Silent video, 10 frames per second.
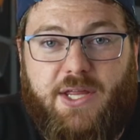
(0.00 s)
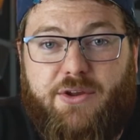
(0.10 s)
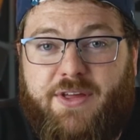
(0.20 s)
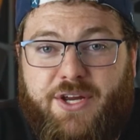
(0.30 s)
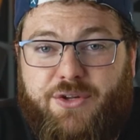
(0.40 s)
other
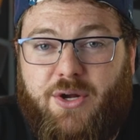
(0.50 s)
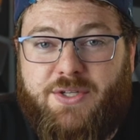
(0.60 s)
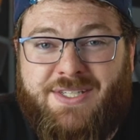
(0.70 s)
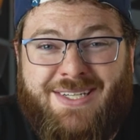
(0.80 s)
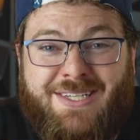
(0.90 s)
thing you'll
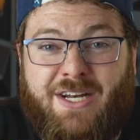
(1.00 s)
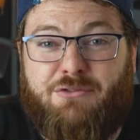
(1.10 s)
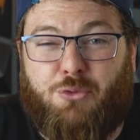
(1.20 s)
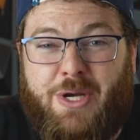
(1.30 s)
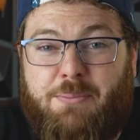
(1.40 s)
notice is a ton of
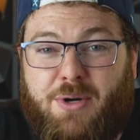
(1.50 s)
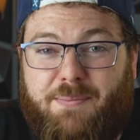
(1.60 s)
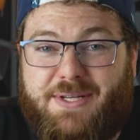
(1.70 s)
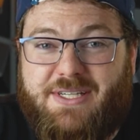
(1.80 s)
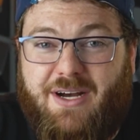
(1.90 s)

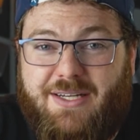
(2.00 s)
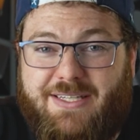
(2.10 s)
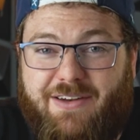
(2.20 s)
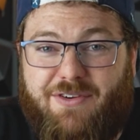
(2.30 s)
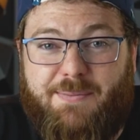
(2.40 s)
repurposed
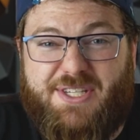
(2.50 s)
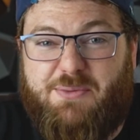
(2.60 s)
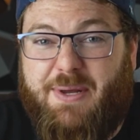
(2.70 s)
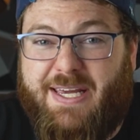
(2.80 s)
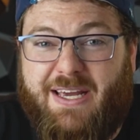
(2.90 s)
content from his
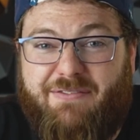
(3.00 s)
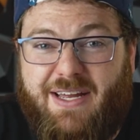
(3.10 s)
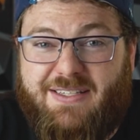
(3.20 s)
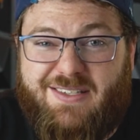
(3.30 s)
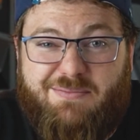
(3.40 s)
speaking
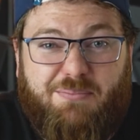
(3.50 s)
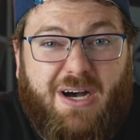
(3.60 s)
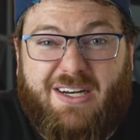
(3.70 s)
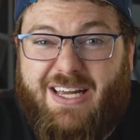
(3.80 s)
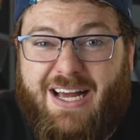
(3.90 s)
events,
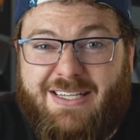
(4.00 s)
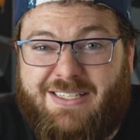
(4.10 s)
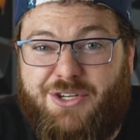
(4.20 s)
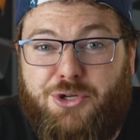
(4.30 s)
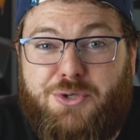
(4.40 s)
podcasts,
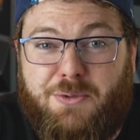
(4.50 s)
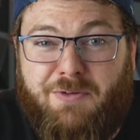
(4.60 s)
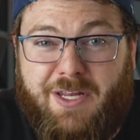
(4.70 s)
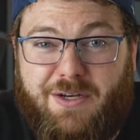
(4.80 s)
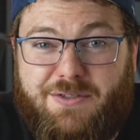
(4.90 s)
and YouTube
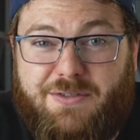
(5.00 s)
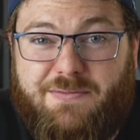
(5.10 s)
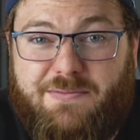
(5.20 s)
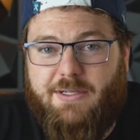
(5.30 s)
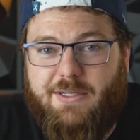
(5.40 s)
videos.
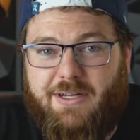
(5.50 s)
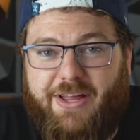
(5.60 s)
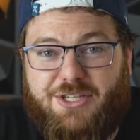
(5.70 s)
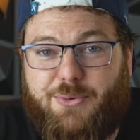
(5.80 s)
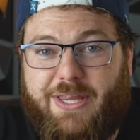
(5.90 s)

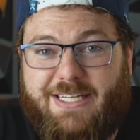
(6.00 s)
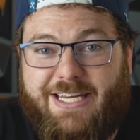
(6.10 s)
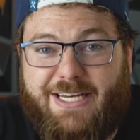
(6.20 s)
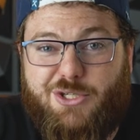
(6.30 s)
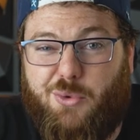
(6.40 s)
That's where they
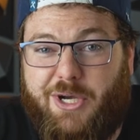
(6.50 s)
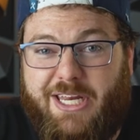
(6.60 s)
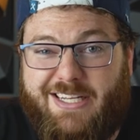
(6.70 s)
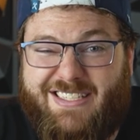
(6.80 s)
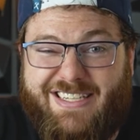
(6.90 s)
take 20
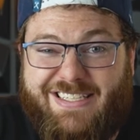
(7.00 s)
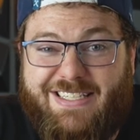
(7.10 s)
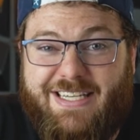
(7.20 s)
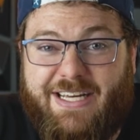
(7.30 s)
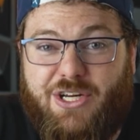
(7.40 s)
to 60
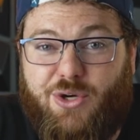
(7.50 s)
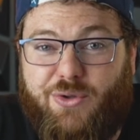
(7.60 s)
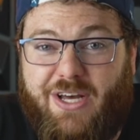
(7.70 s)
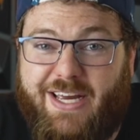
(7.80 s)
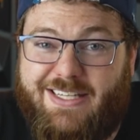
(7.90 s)
second gold
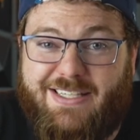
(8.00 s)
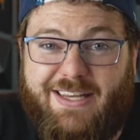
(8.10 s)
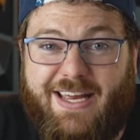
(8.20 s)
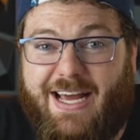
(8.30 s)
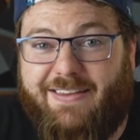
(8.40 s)
nuggets
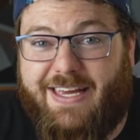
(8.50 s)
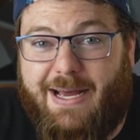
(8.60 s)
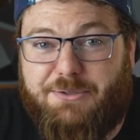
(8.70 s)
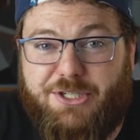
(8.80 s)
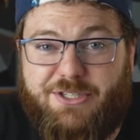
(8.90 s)
and they add the
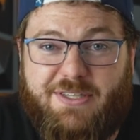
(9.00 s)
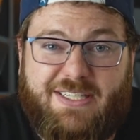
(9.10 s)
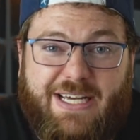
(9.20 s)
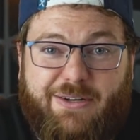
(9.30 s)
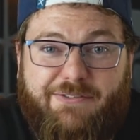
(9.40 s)
captions and the
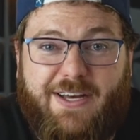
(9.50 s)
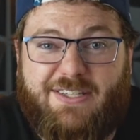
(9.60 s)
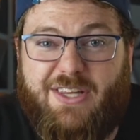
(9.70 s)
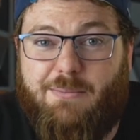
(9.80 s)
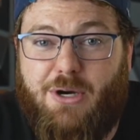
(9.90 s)
sound effects
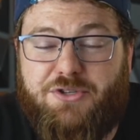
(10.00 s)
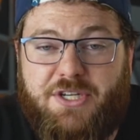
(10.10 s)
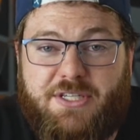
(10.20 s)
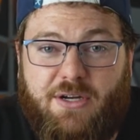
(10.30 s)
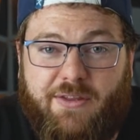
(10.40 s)
and the
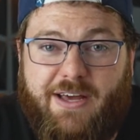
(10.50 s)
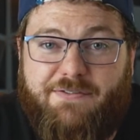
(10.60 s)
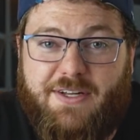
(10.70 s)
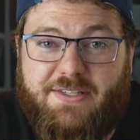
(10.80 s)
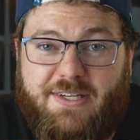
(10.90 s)
emojis and all that
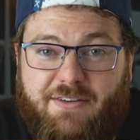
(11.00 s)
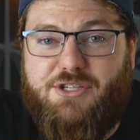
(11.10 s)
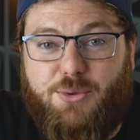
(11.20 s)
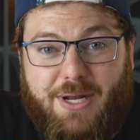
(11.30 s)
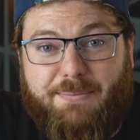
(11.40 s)
fun stuff.
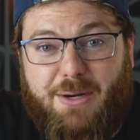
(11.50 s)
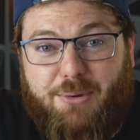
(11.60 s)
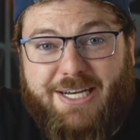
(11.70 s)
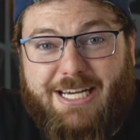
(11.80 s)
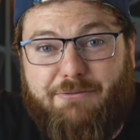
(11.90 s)
So what I'm gonna
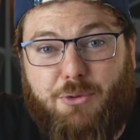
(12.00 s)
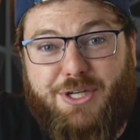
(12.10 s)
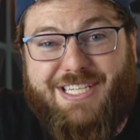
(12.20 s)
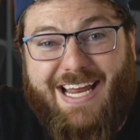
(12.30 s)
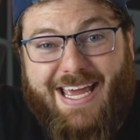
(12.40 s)
break down for you
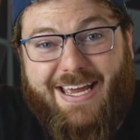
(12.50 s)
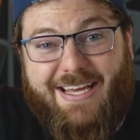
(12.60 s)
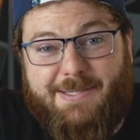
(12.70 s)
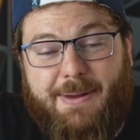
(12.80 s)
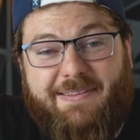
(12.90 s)
today
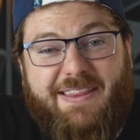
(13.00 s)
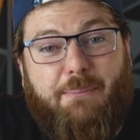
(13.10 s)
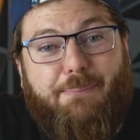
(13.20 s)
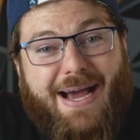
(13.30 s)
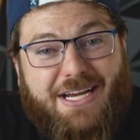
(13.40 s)
is mainly the
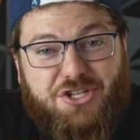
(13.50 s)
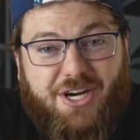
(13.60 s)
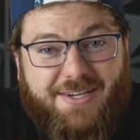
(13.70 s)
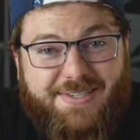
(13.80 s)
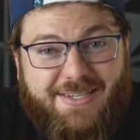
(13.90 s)
batch
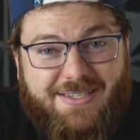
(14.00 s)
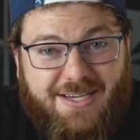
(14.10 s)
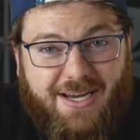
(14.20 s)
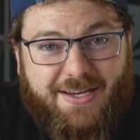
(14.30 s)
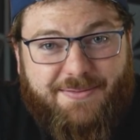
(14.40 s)
content
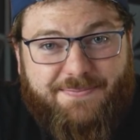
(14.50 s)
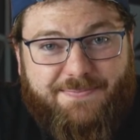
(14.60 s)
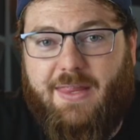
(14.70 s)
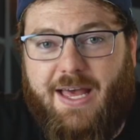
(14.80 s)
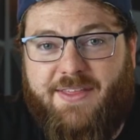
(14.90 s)
side.
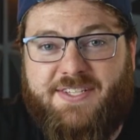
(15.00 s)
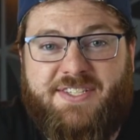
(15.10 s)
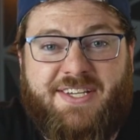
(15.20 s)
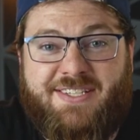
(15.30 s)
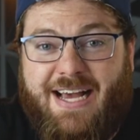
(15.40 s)
And this is
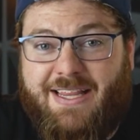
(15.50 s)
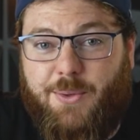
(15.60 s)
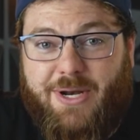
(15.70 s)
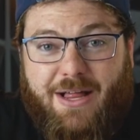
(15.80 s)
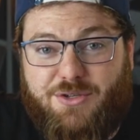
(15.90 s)
exactly
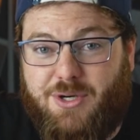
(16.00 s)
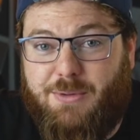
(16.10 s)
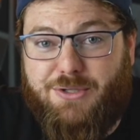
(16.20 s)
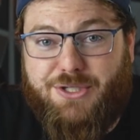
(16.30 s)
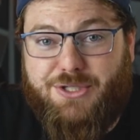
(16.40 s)
what Alex
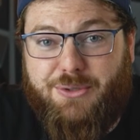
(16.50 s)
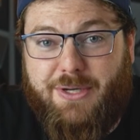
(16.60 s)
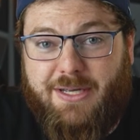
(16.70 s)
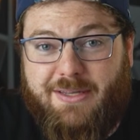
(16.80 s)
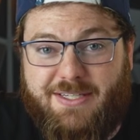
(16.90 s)
Hormozi is
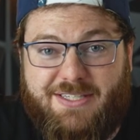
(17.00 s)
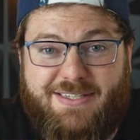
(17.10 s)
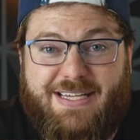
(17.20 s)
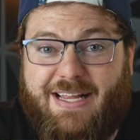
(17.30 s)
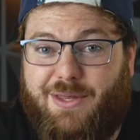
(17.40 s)
doing. This is
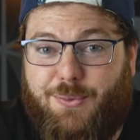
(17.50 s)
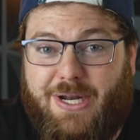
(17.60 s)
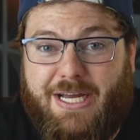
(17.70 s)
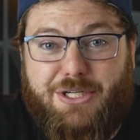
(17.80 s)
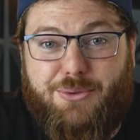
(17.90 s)
exactly what
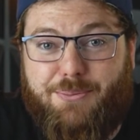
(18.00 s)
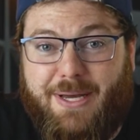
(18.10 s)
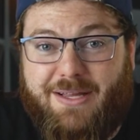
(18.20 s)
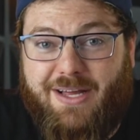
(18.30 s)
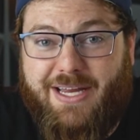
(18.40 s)
I do with my
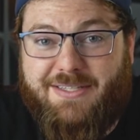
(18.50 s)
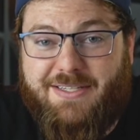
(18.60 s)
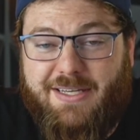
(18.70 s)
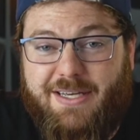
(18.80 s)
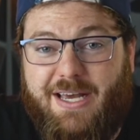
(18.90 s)
clients.
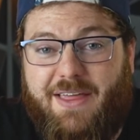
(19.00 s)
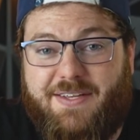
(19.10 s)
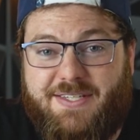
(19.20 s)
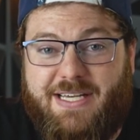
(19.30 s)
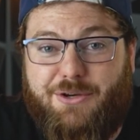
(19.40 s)
And this
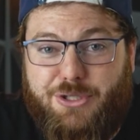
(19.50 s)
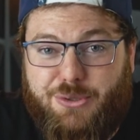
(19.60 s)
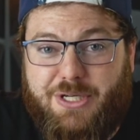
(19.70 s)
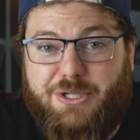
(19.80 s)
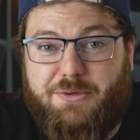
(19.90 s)
is how you
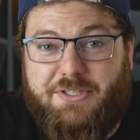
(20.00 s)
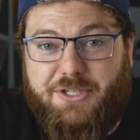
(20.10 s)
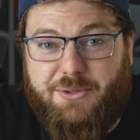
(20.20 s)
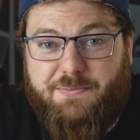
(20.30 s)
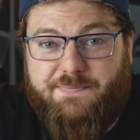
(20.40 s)
can do it too.